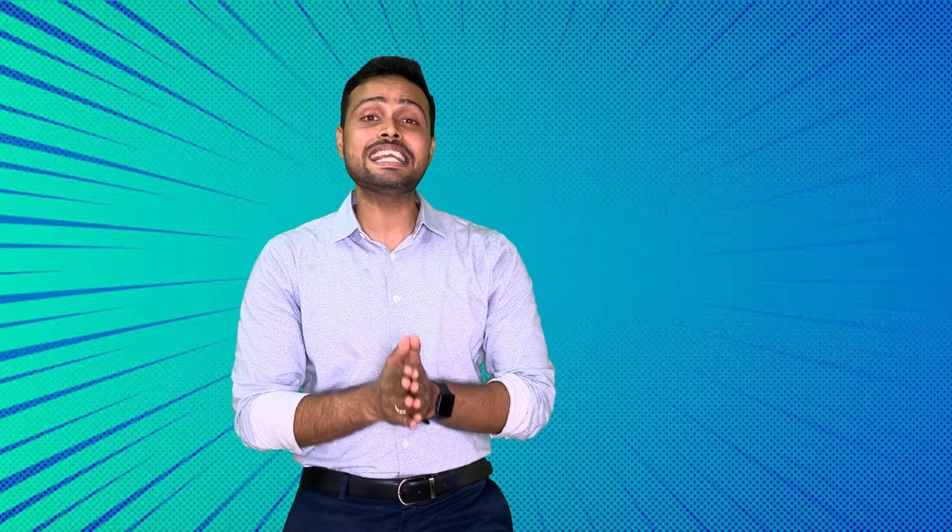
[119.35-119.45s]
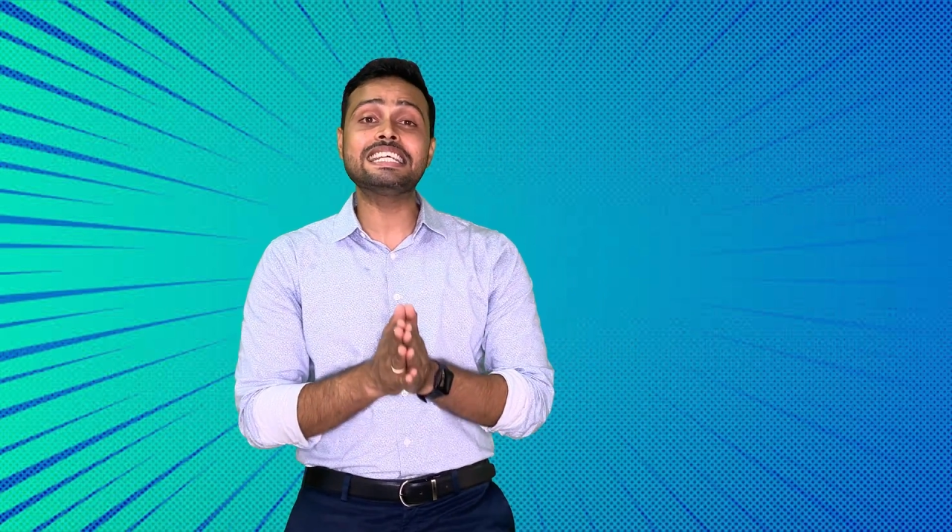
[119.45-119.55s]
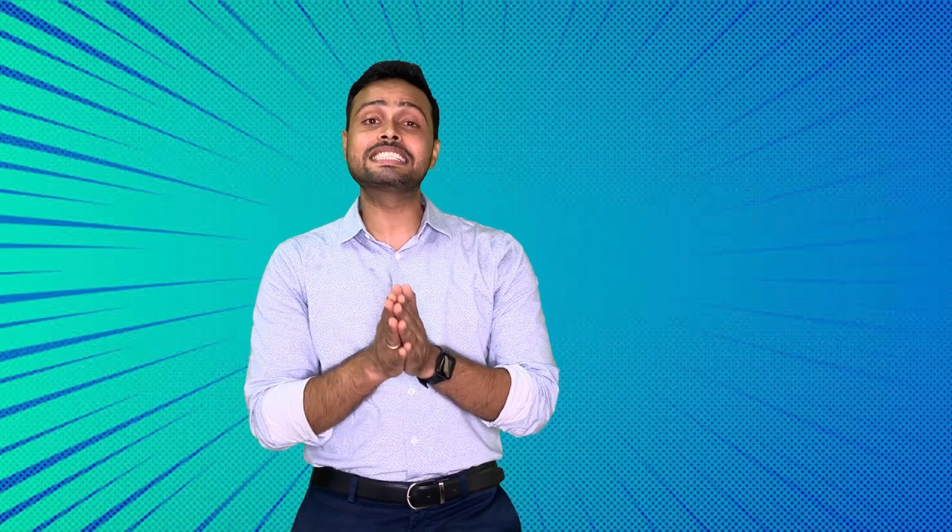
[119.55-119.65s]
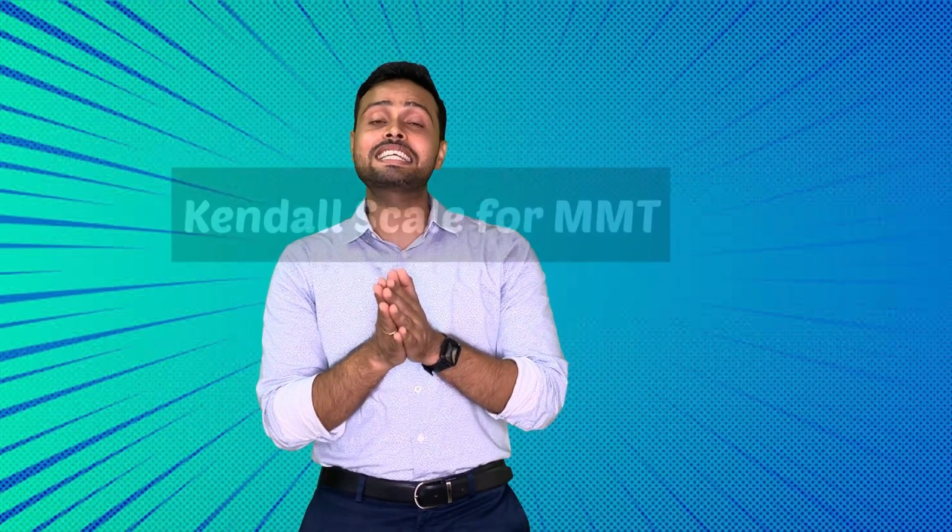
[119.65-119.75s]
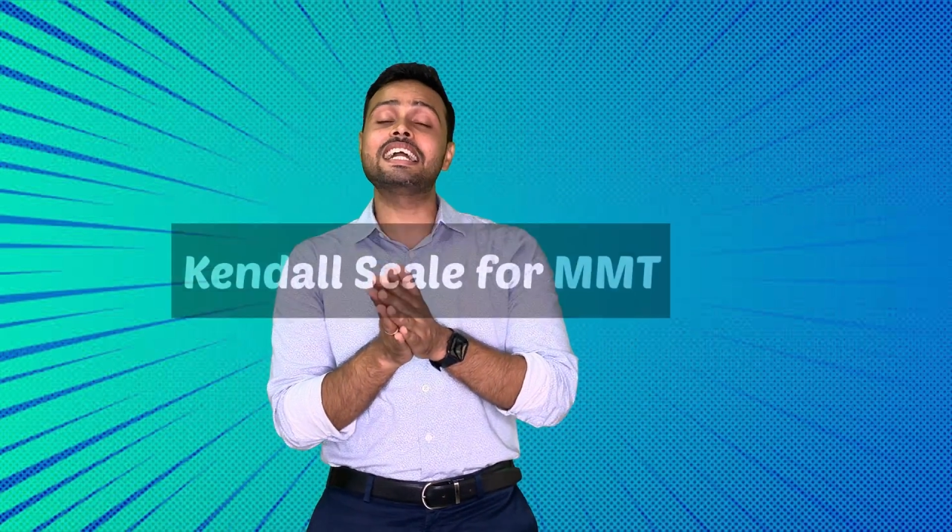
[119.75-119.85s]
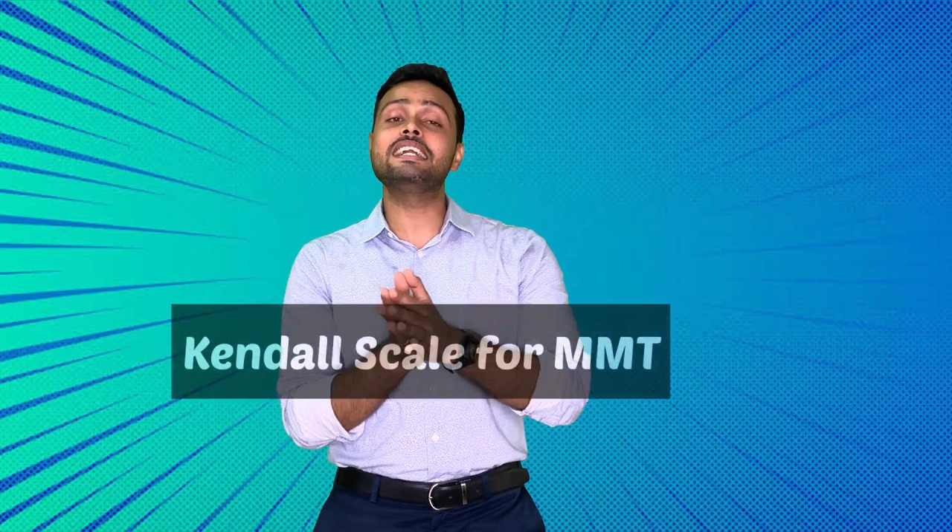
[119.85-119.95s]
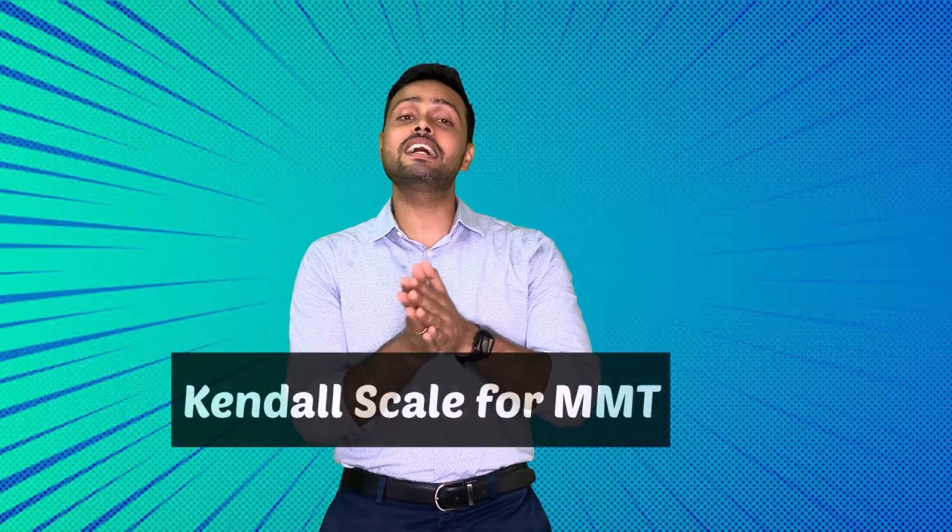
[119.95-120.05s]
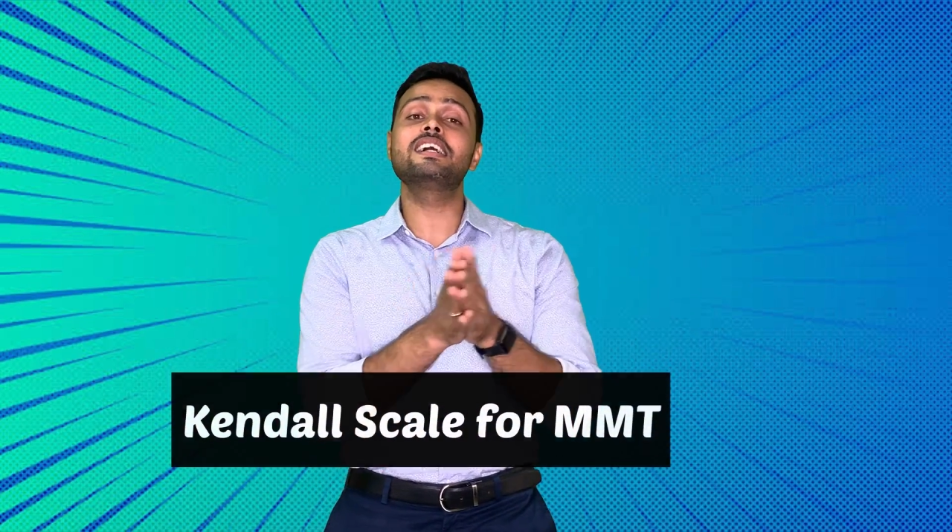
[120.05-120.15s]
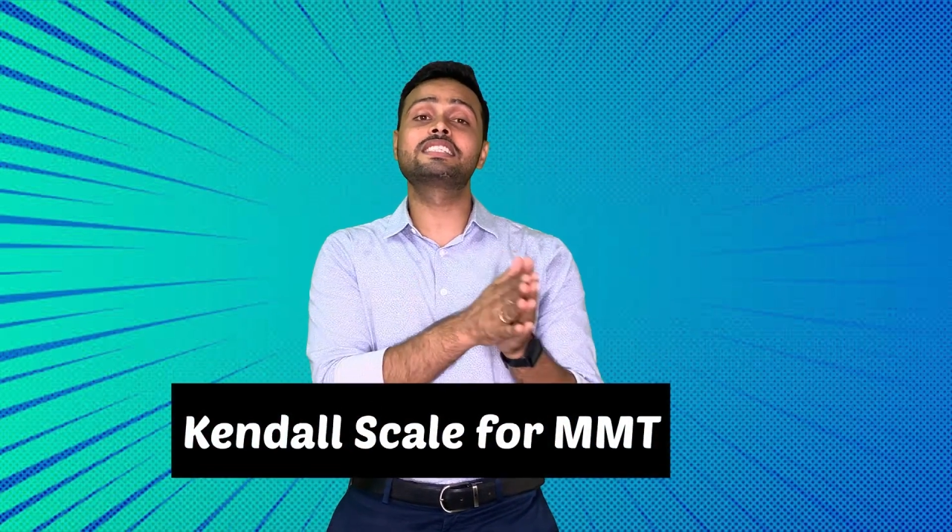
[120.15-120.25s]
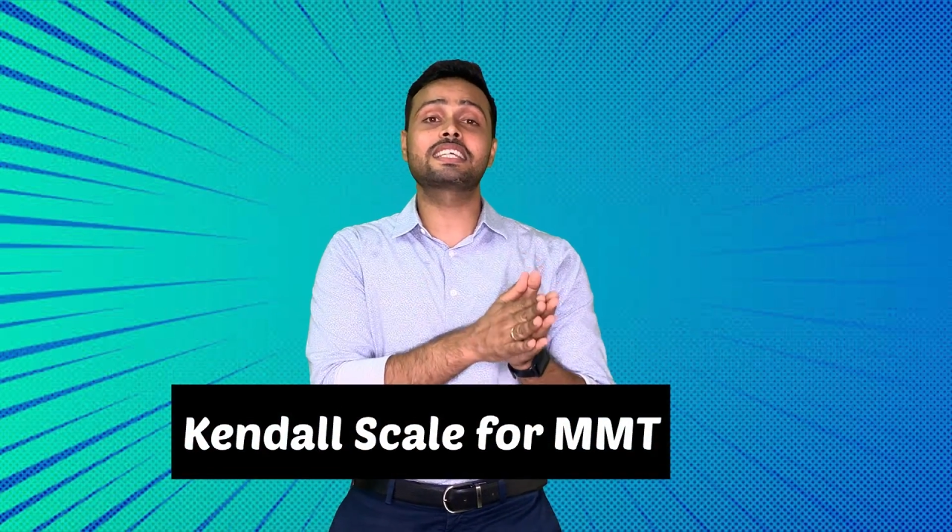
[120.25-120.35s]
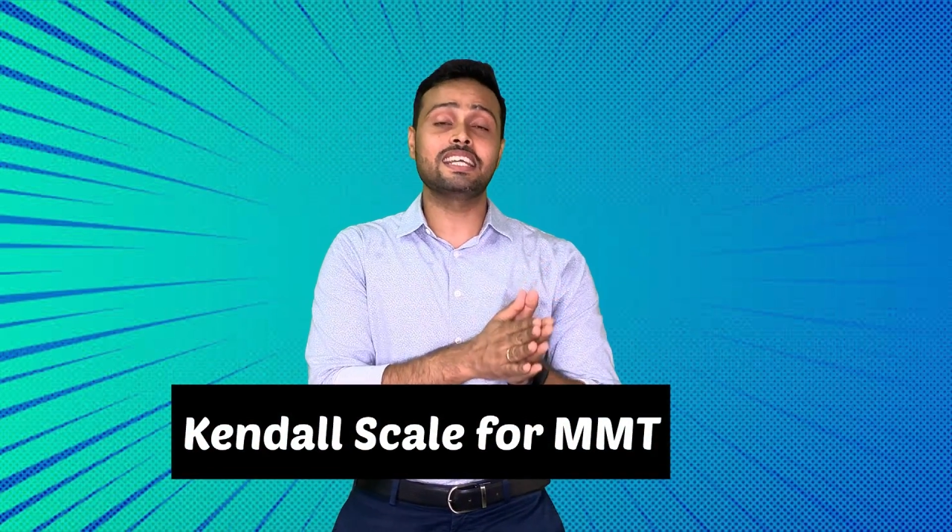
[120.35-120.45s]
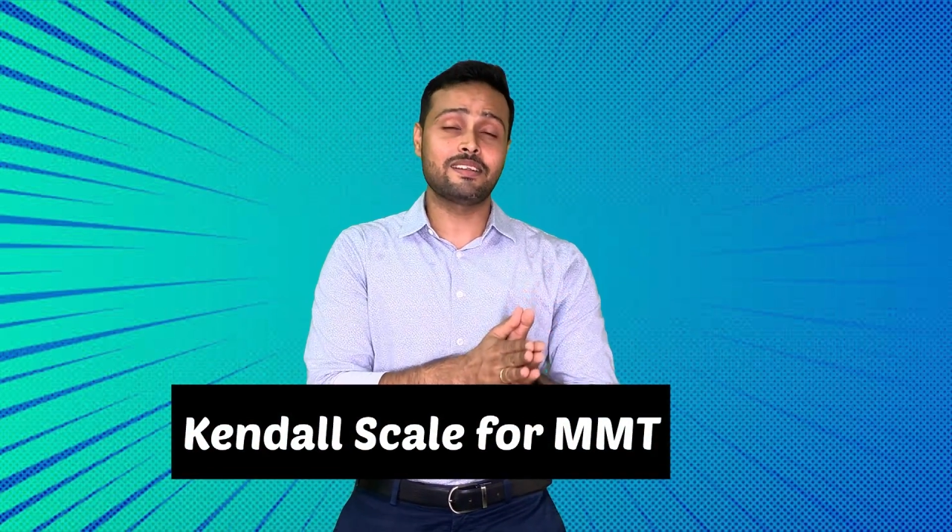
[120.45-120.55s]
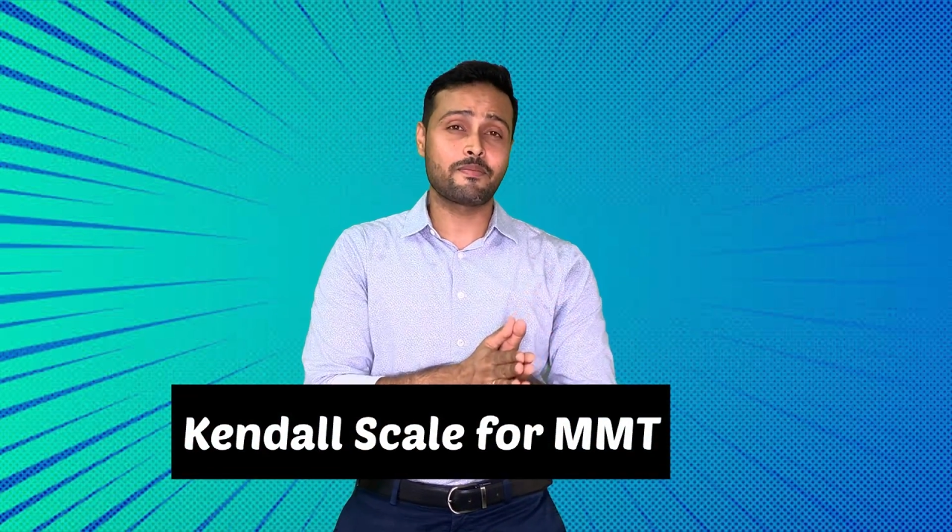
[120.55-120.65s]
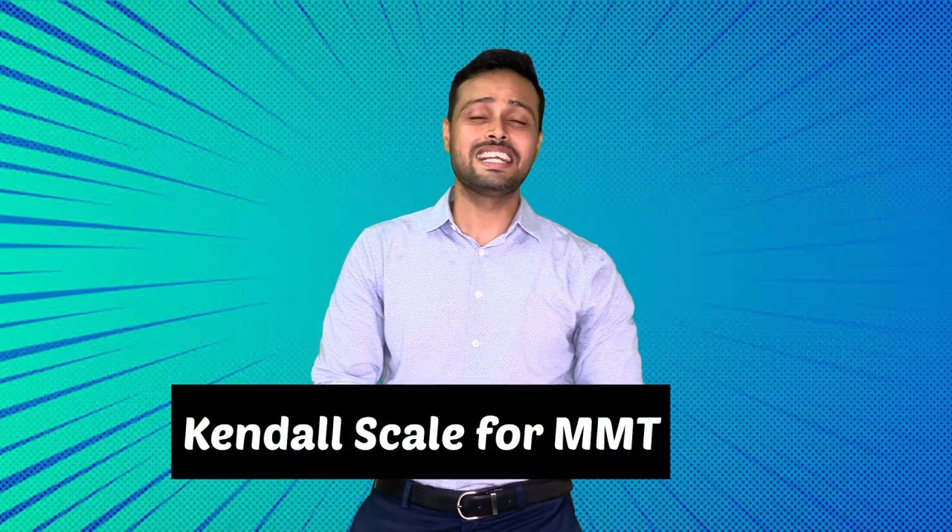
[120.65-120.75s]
is Kendall scale.